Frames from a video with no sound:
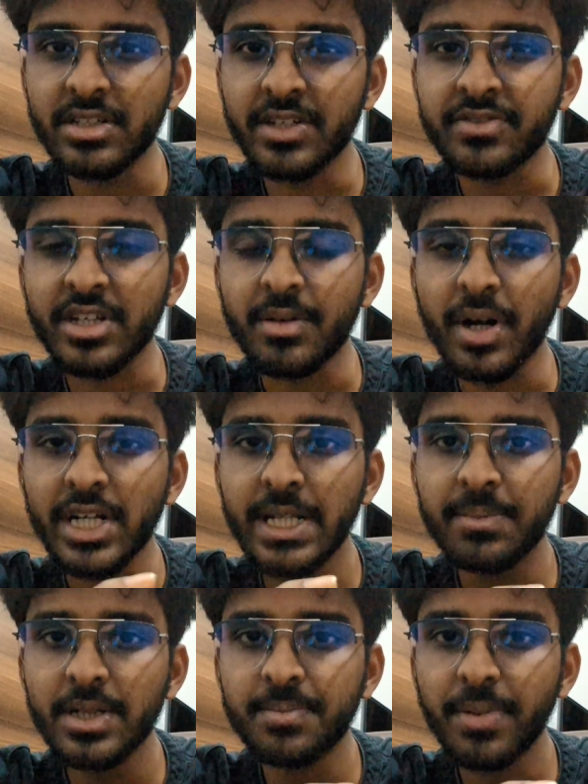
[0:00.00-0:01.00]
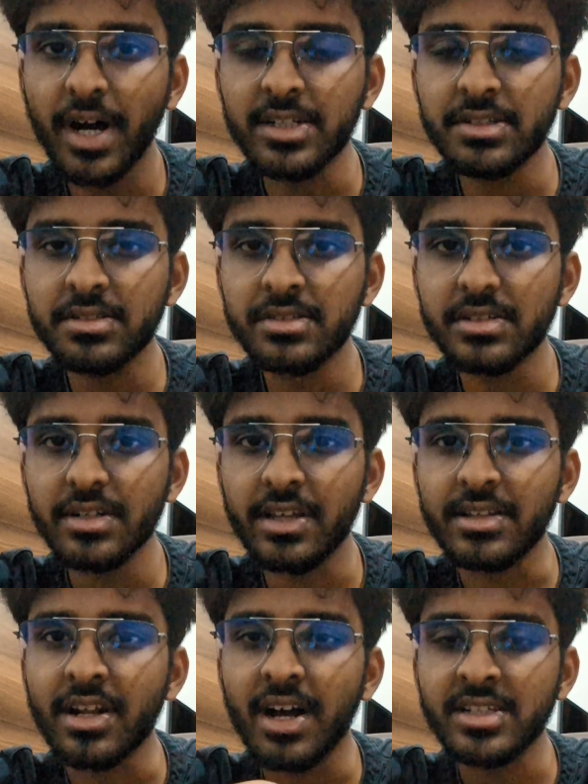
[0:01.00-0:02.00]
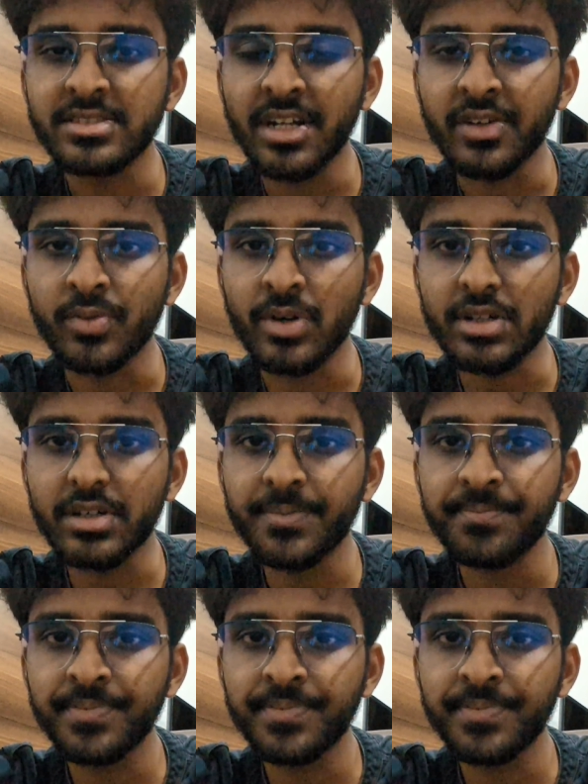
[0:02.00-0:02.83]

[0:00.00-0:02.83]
if there are multiple paths in the large network.